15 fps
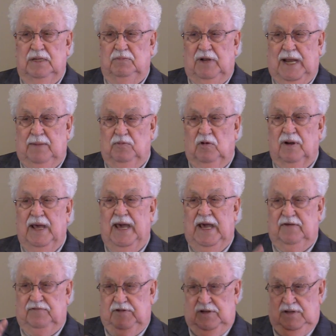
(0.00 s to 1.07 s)
but I'm going to
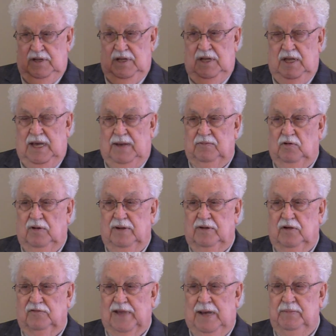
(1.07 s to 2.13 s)
have to, I'm going,
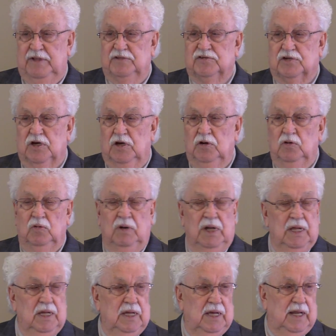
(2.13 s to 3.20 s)
because I'm in school
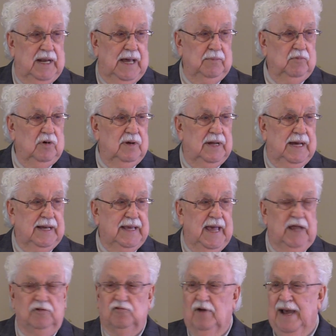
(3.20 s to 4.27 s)
and I'm going, I
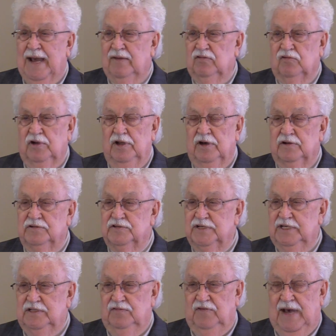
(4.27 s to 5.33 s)
can't drive
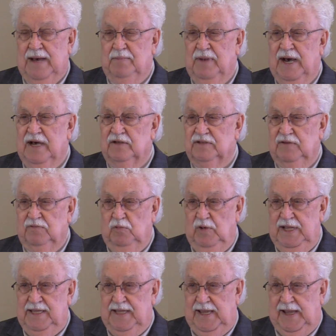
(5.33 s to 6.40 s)
365 miles every
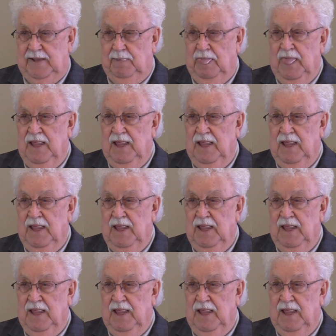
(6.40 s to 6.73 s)
weekend.